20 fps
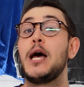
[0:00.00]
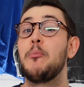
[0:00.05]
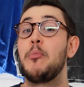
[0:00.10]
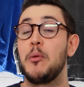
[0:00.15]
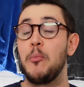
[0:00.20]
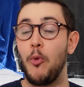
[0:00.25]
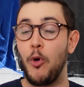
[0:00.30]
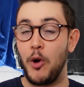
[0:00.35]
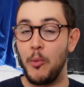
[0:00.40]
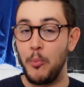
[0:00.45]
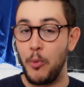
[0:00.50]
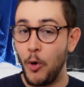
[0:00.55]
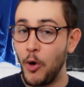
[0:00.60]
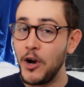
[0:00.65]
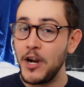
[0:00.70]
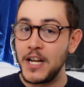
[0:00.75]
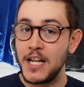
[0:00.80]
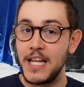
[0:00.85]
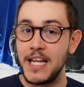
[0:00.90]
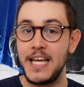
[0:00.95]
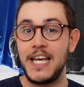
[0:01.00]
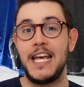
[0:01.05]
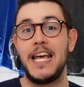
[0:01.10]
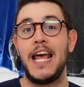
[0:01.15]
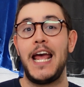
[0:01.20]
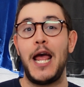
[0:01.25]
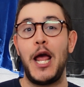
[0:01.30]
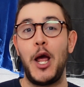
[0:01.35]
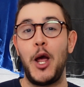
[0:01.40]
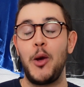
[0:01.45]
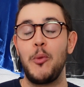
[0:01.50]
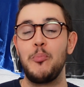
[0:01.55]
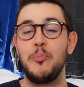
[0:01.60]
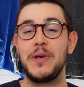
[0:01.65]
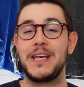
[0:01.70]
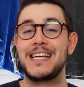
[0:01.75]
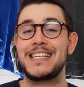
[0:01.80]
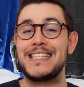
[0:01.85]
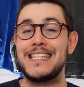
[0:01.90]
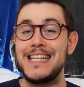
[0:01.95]
But more importantly,
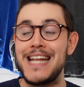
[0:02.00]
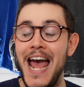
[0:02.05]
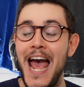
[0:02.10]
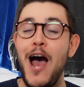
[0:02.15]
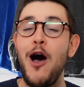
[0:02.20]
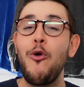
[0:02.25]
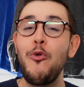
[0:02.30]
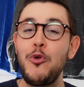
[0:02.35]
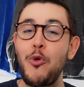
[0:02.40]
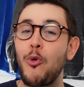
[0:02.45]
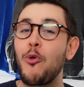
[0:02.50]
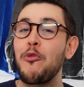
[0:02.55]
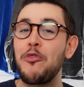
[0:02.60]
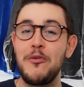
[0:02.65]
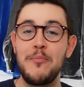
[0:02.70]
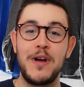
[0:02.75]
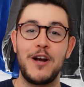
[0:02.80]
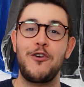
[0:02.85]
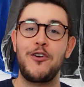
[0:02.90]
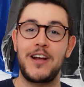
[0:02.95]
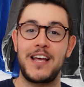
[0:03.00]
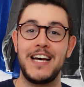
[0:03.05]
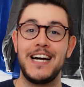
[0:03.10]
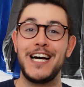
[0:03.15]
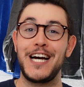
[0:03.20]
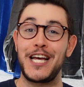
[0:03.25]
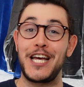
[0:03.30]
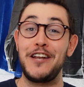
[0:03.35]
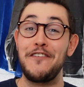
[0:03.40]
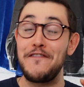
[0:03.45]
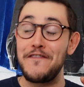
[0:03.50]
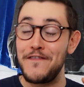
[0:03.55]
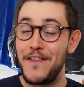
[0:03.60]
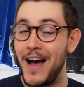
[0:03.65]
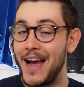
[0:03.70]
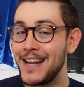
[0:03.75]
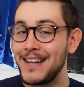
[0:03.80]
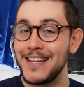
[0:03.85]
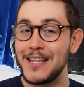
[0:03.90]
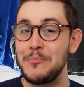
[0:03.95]
because now North America can
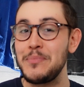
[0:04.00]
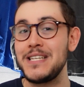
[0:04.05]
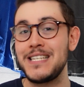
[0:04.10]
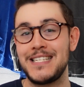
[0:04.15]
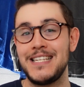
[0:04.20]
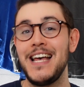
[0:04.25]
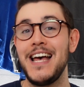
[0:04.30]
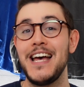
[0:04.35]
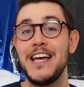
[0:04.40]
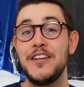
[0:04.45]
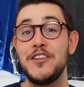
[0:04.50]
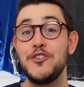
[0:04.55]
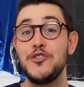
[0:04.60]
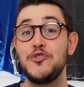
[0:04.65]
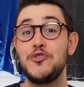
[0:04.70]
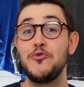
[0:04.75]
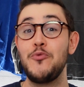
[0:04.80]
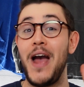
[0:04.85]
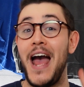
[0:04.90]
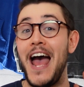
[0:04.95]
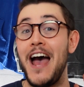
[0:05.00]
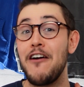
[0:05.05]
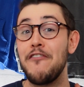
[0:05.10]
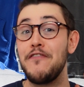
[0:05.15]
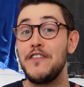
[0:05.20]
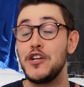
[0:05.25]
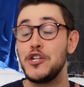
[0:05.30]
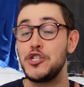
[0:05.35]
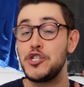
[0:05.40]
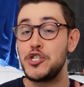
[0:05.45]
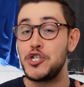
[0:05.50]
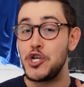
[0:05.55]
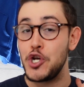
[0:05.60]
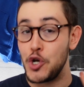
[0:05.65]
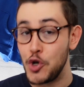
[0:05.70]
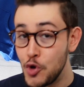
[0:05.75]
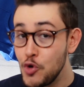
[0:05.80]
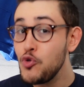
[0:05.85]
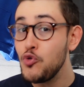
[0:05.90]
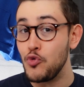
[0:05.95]
finally be said to have
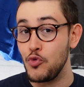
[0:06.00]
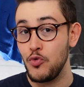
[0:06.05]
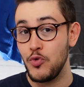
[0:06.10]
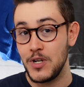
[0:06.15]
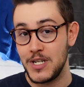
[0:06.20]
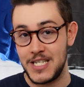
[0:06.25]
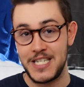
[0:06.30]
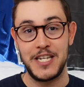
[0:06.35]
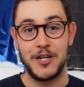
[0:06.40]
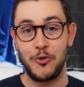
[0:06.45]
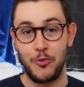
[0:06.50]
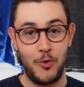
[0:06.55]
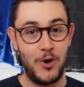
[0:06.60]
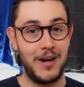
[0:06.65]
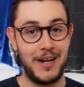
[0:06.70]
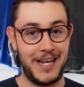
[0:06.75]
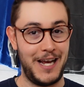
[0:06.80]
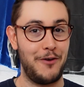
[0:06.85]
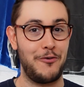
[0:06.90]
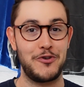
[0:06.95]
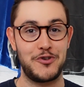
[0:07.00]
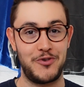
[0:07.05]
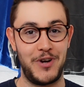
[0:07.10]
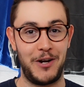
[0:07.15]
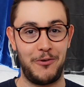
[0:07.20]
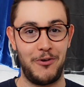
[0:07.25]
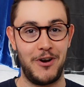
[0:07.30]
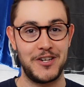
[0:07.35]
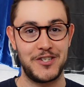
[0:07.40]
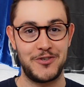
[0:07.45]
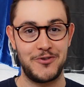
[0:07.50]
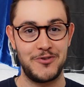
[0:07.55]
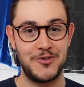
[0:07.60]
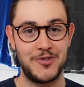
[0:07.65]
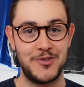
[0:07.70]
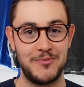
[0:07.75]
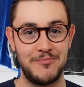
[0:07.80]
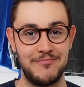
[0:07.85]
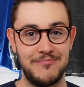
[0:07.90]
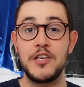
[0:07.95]
two Tier 1 Counter Strike
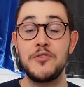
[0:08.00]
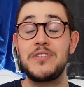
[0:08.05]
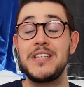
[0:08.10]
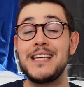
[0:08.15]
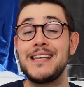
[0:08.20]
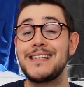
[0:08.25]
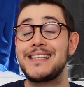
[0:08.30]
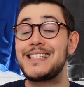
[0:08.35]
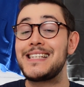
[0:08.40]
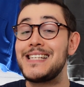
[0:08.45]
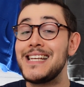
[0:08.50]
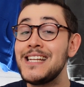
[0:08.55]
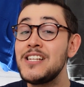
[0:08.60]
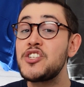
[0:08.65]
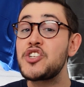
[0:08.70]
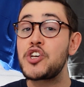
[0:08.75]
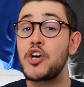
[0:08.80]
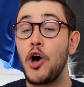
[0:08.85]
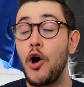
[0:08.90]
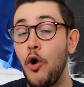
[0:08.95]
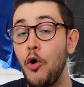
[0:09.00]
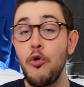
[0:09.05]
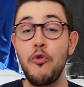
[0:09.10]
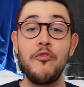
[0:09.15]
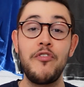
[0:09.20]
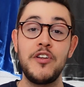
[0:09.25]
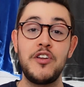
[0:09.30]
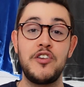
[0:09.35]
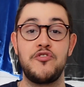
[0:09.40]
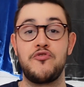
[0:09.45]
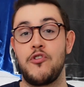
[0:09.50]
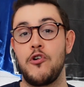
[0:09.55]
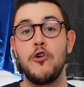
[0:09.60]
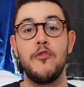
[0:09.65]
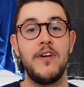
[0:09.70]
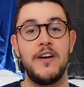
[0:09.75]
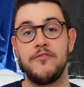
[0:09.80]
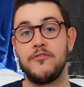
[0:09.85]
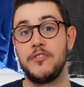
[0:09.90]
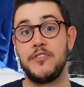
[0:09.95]
rosters. You see, since COVID
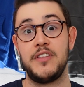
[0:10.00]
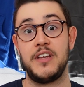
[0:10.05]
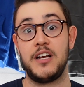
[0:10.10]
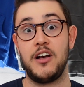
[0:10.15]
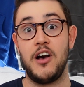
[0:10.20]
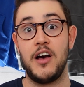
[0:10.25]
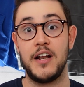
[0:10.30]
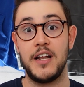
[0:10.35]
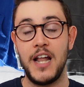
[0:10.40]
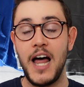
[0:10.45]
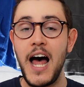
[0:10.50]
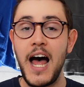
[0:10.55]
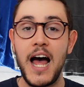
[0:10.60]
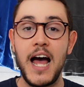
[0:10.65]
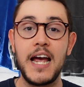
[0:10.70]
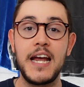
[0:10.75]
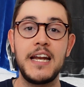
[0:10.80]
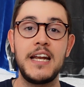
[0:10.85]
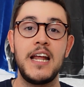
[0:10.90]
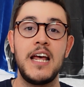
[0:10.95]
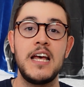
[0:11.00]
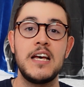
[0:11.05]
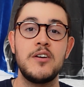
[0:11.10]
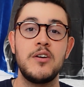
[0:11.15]
drove everything online,